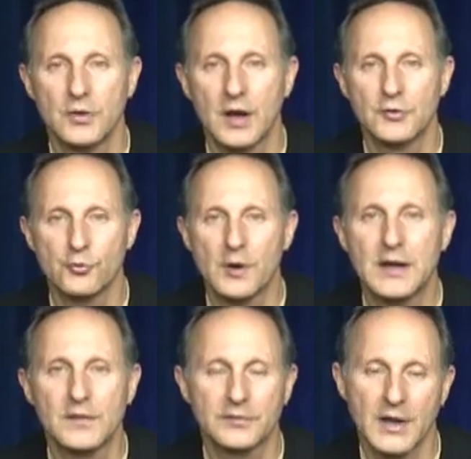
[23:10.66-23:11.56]
to
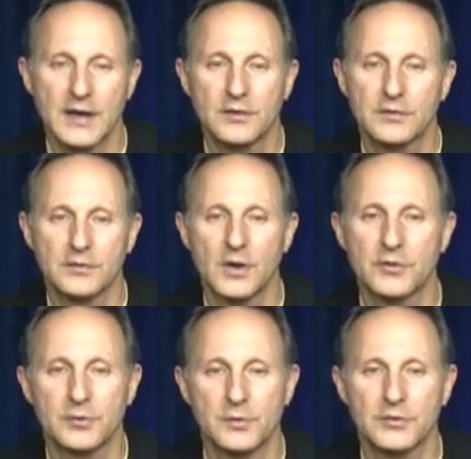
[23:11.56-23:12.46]
drain the sinuses
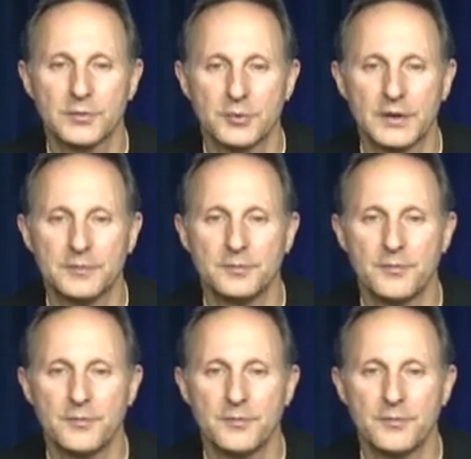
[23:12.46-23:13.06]
also in the spring.